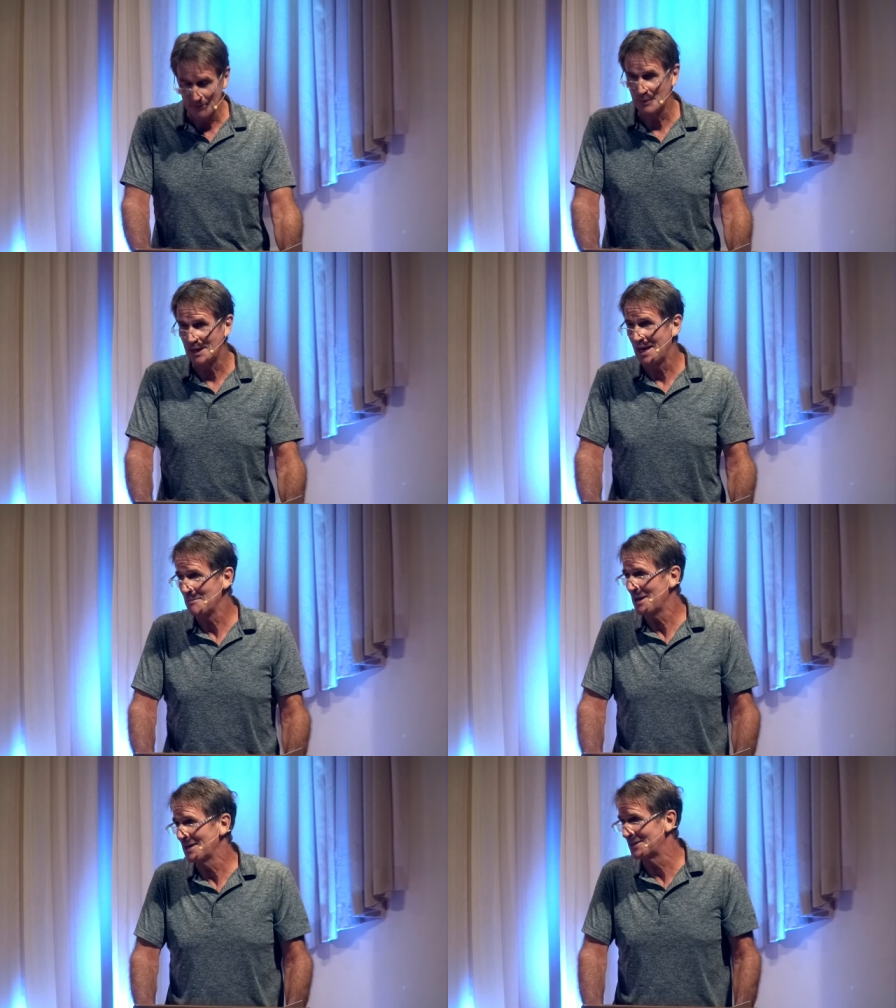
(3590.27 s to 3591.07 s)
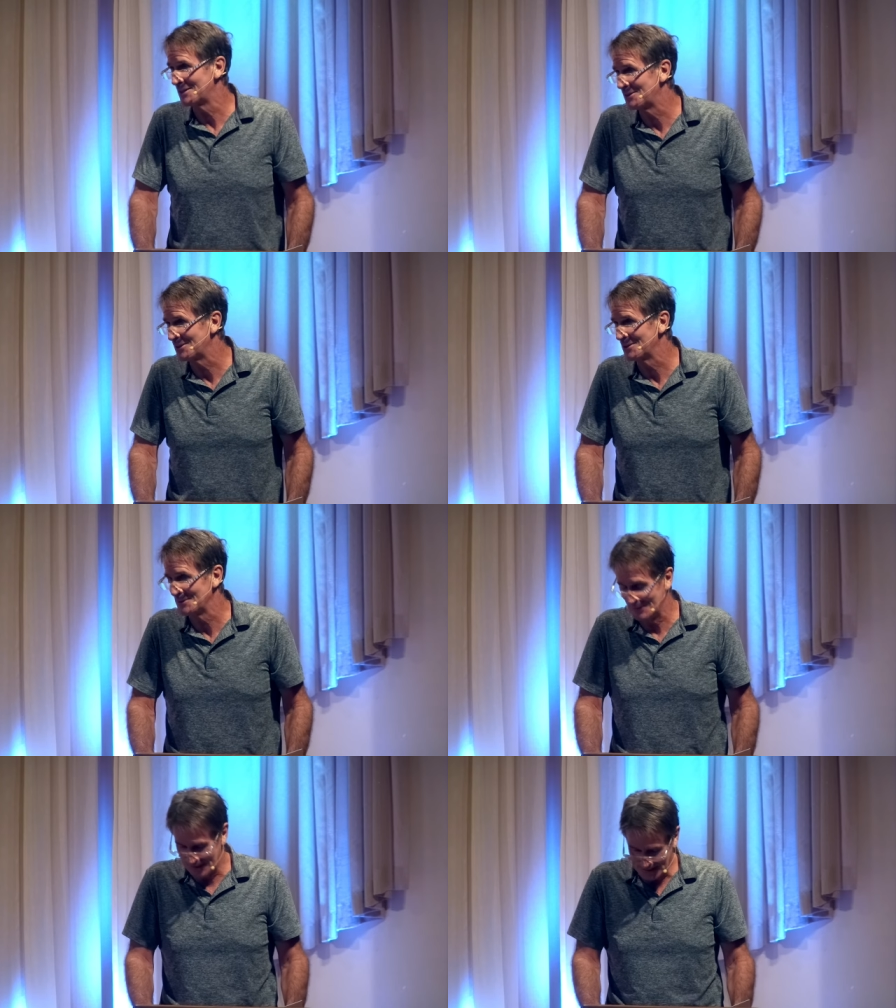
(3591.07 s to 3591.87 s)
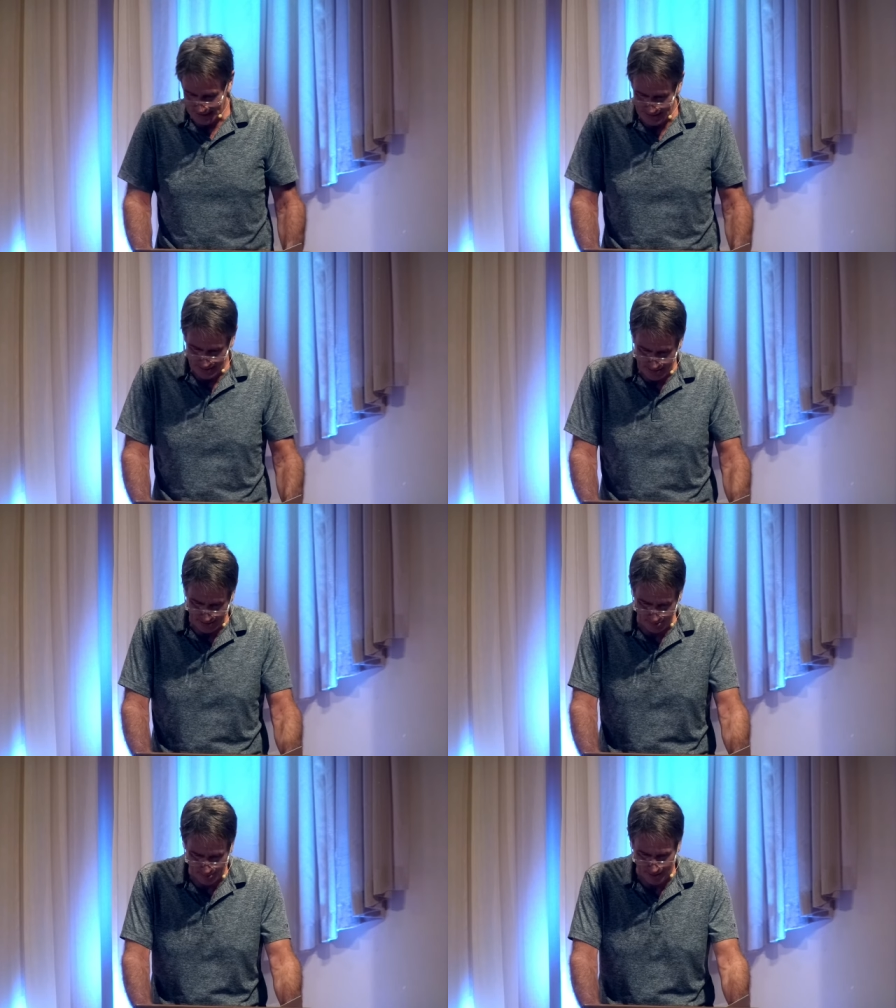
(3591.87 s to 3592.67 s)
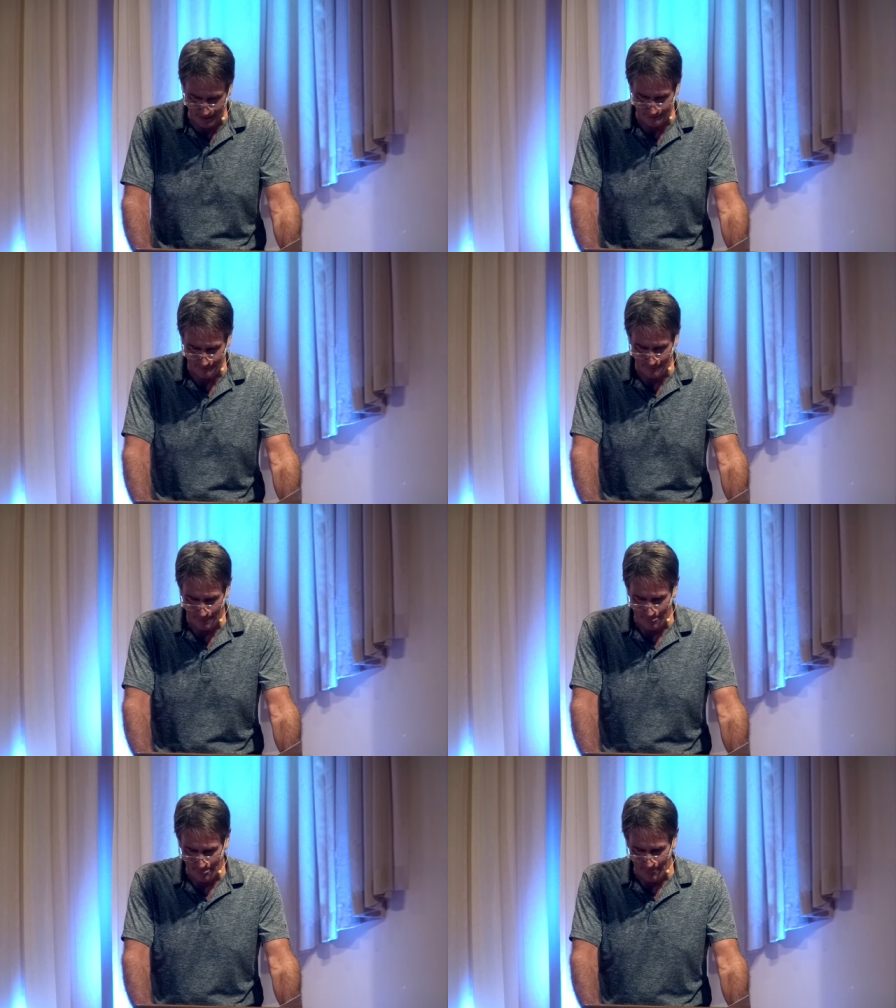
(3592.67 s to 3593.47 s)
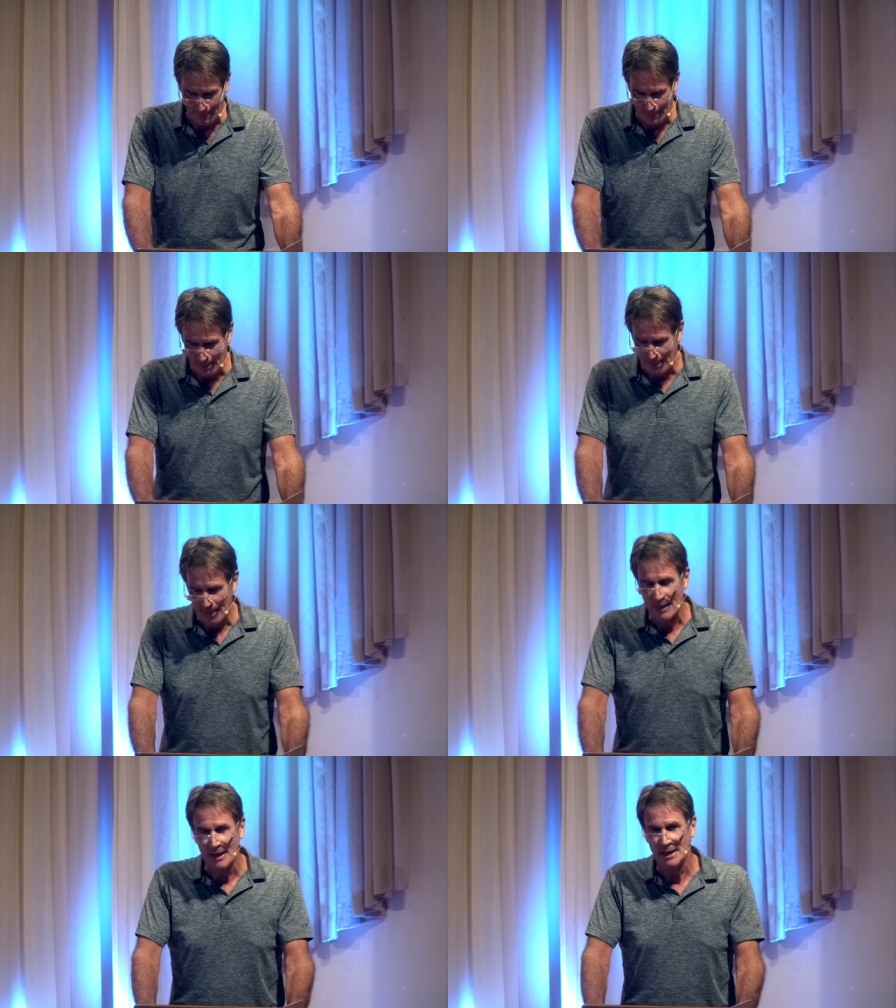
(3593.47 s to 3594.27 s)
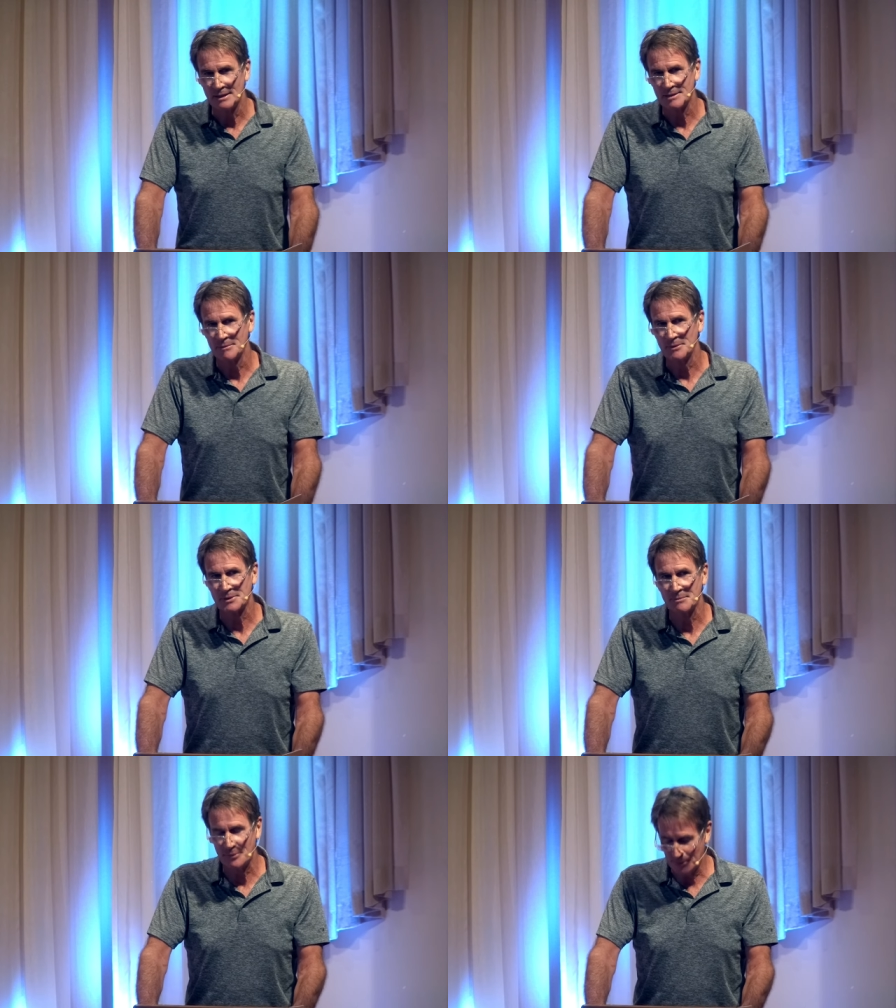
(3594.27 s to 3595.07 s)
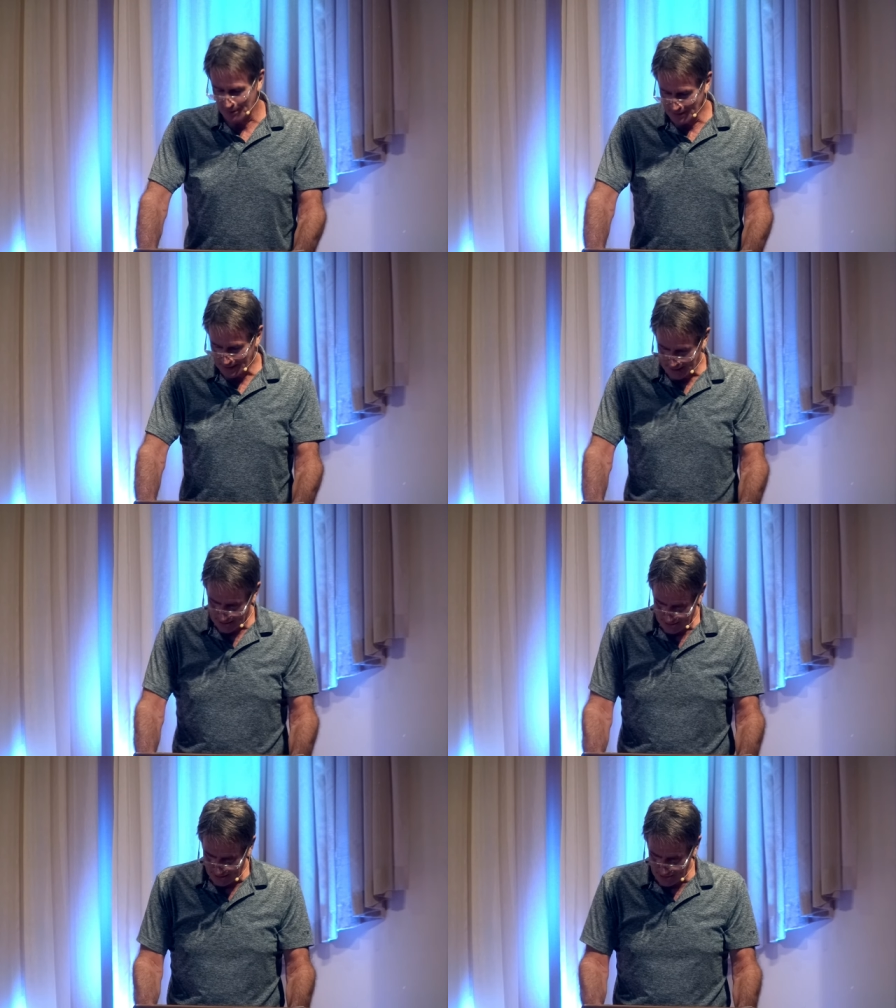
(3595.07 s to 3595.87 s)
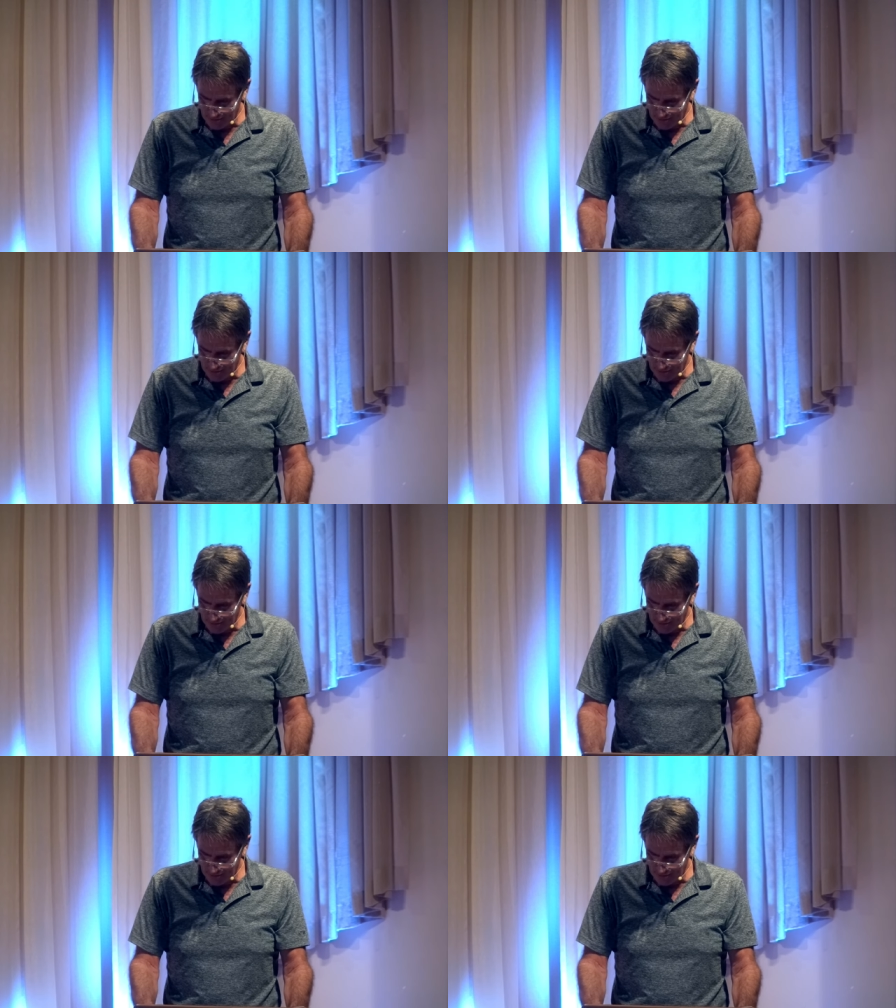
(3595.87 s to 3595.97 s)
What am I going to do and celebrate? It is the most important text I